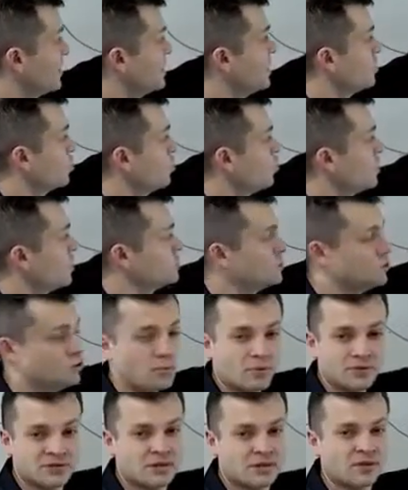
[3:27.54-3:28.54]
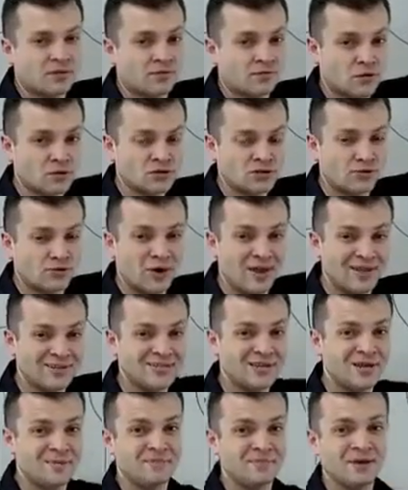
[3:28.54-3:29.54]
getting your 1% to 2% conversion
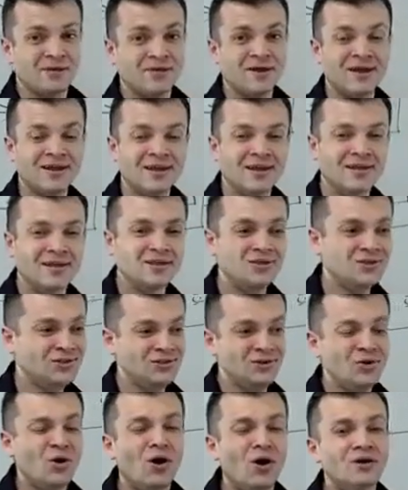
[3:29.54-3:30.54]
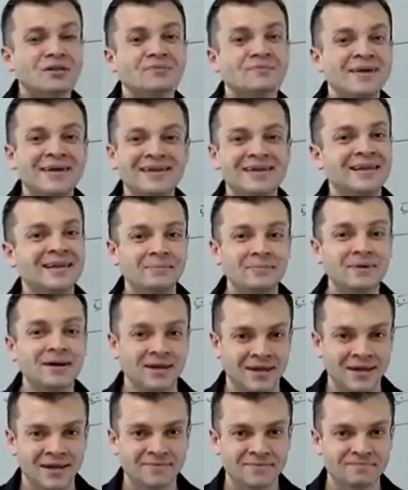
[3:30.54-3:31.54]
rates, right? You're hardly making any
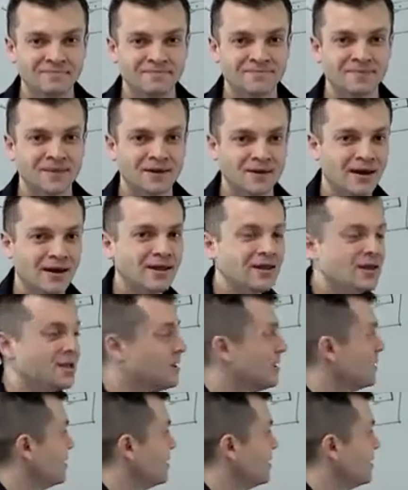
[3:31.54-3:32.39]
money, right?